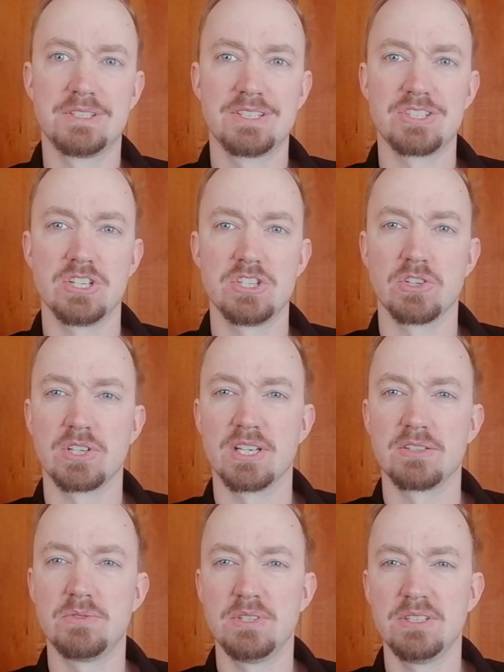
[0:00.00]
change your
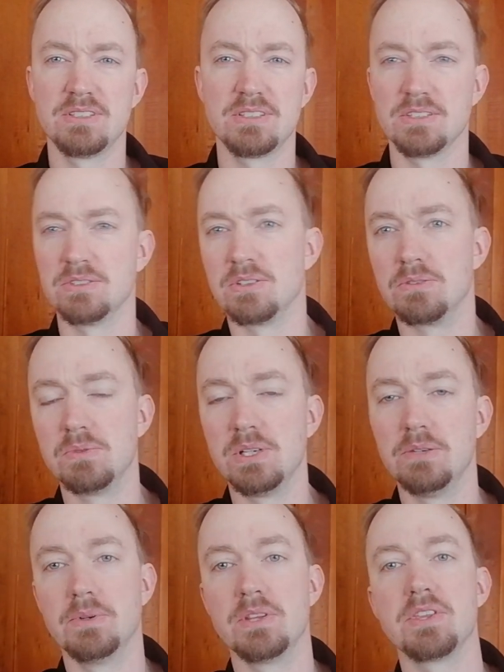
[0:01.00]
country. Huh? You don't really
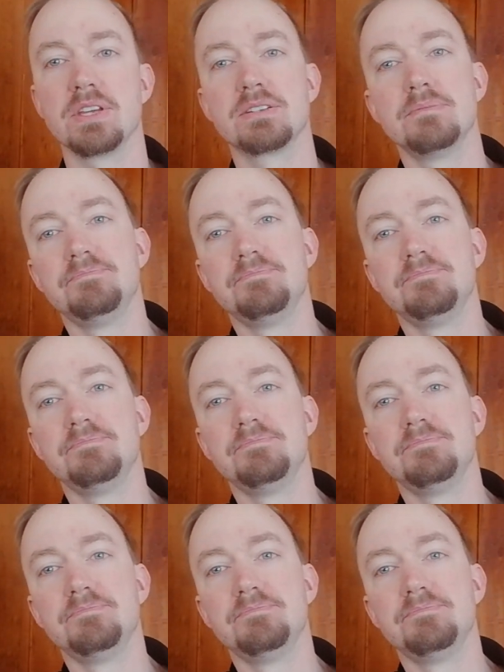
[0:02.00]
want that.